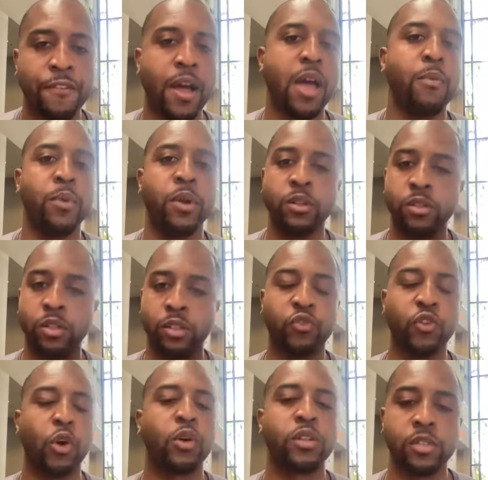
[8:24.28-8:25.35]
Five minutes is
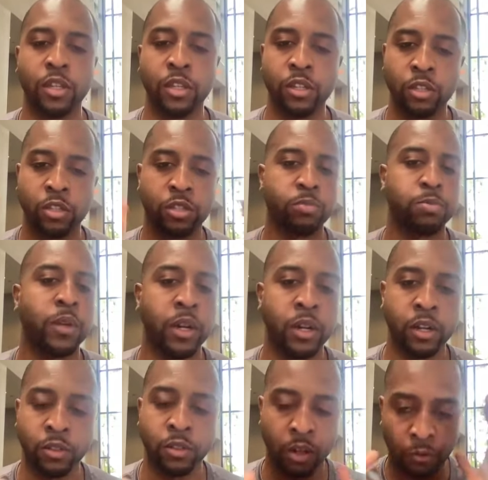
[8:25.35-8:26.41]
focusing your
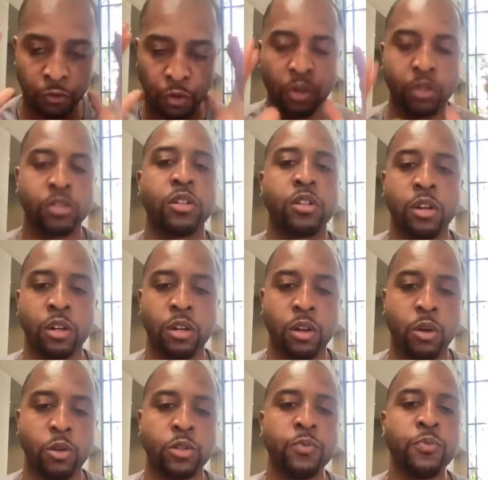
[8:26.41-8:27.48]
spirit, you know, focusing your
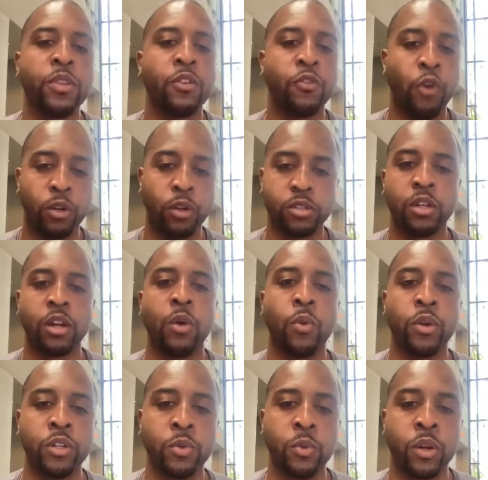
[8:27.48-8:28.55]
goals, focusing on
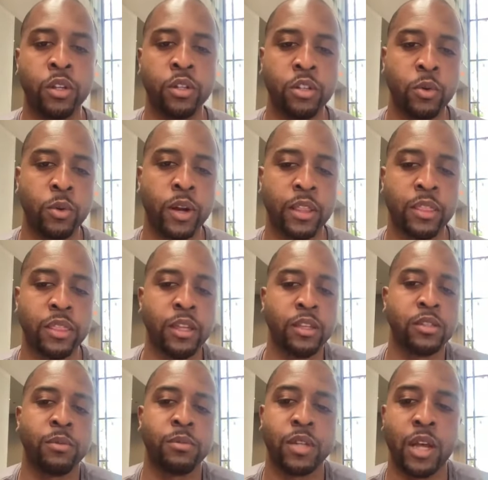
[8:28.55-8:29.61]
what do you want to do. And I think
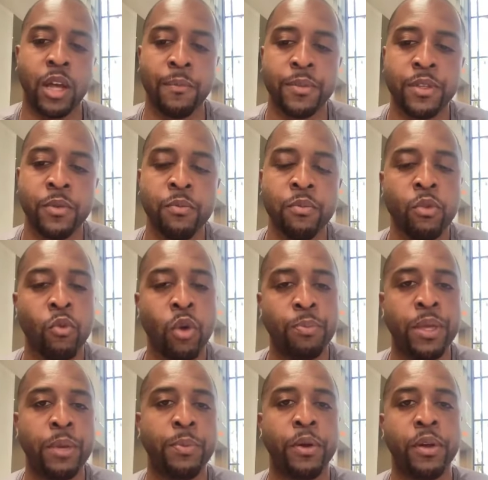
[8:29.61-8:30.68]
sometimes when
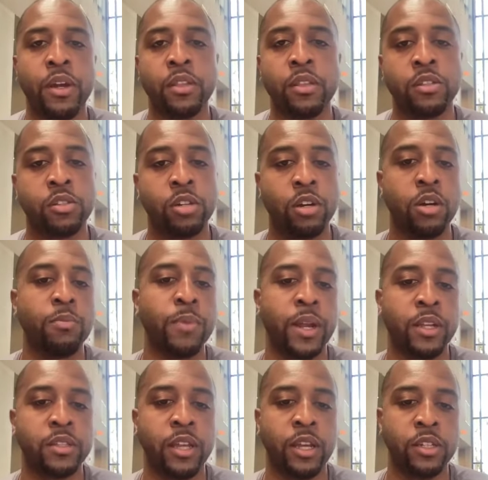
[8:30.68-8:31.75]
people hear the term
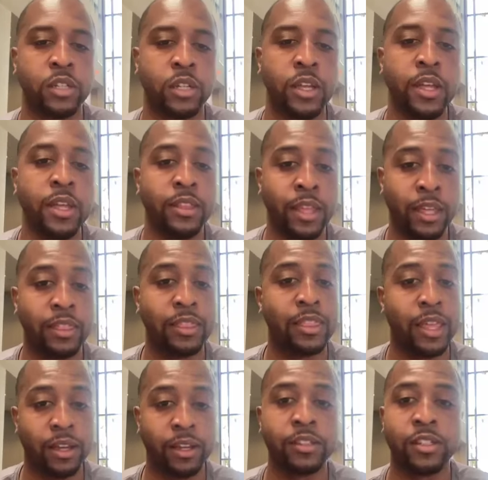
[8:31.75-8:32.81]
meditation, they
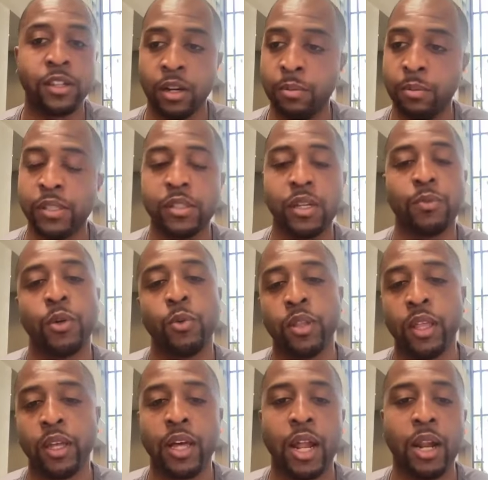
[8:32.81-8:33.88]
think it's going to be something where
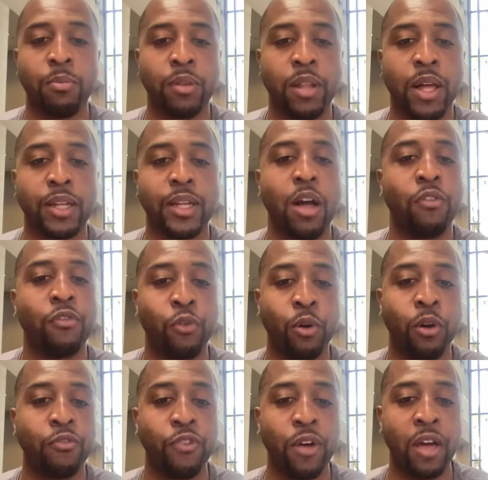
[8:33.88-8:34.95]
they got to block out
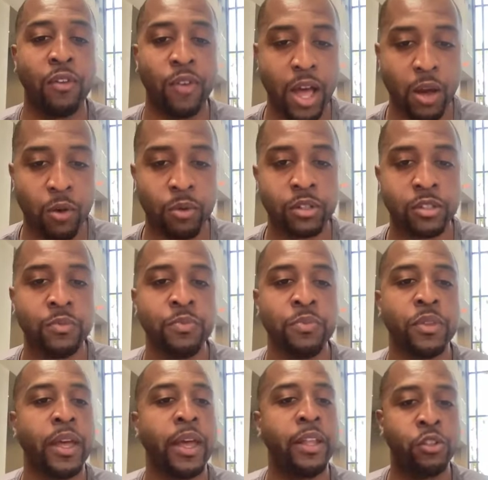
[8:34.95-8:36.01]
four or five hours.
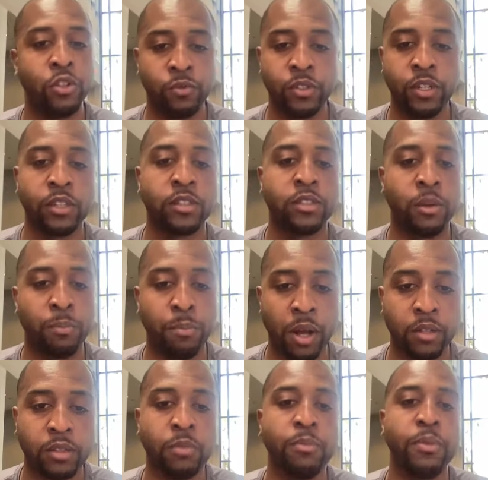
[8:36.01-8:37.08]
And you've just
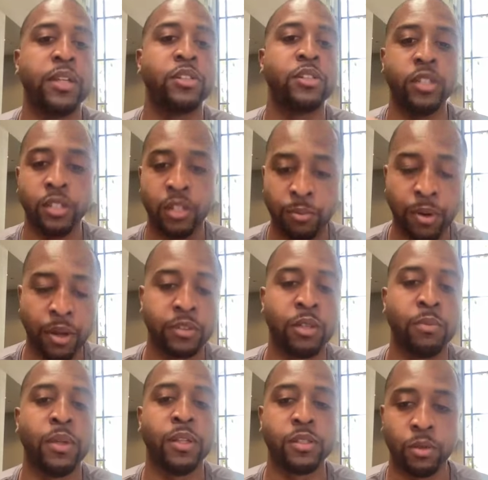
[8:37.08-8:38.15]
debunked the myth. She debunked
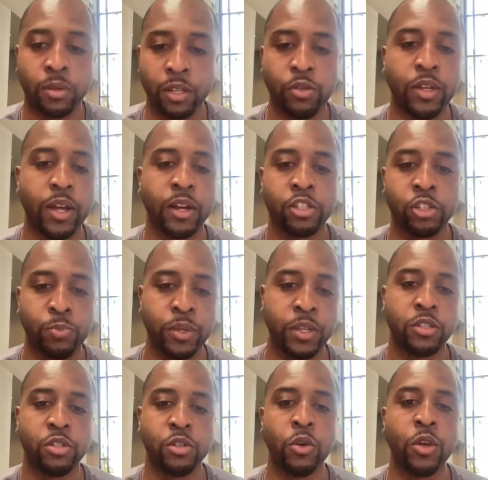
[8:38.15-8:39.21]
the myth. So can you kind of
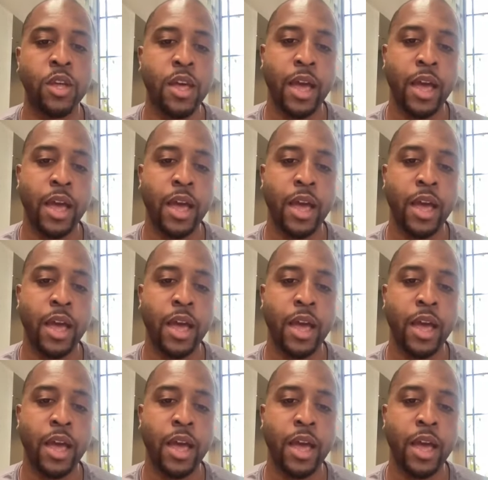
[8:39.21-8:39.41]
speak to